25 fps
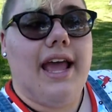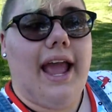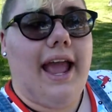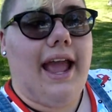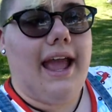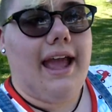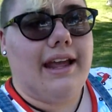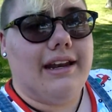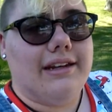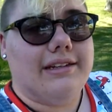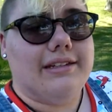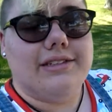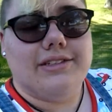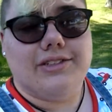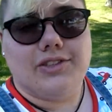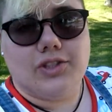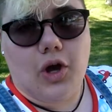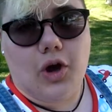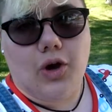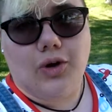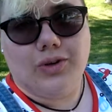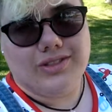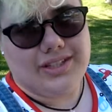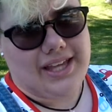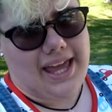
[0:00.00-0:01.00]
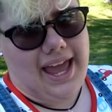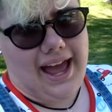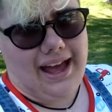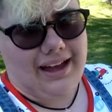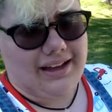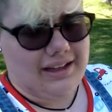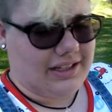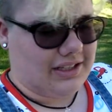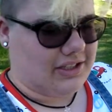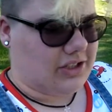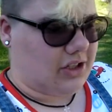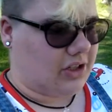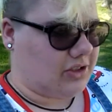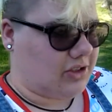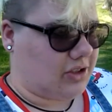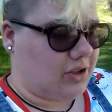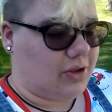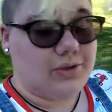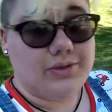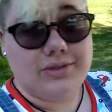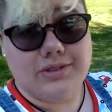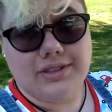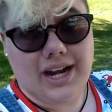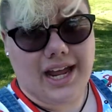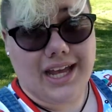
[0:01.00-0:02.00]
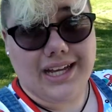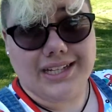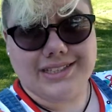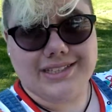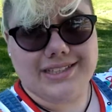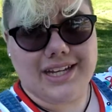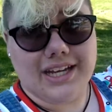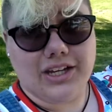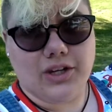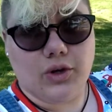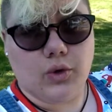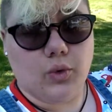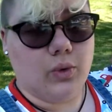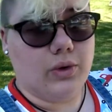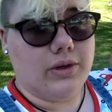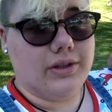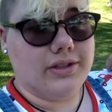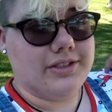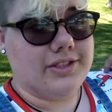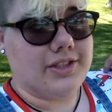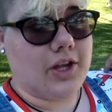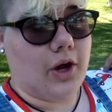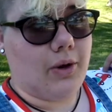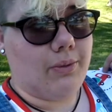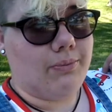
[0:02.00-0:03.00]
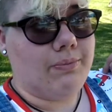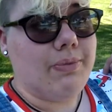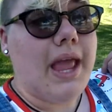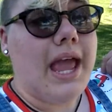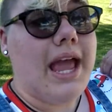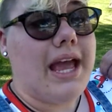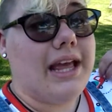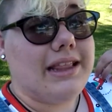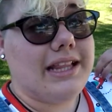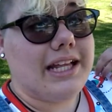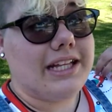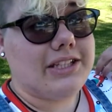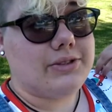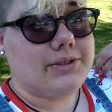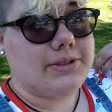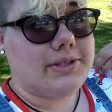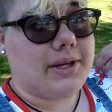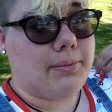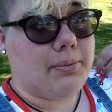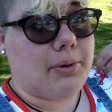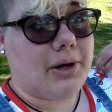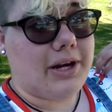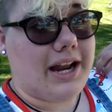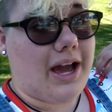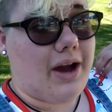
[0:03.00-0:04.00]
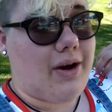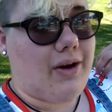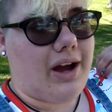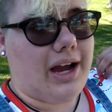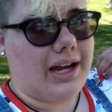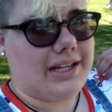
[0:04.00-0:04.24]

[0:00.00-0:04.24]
and so yeah, it's also nice and cool. So that's what's up right now.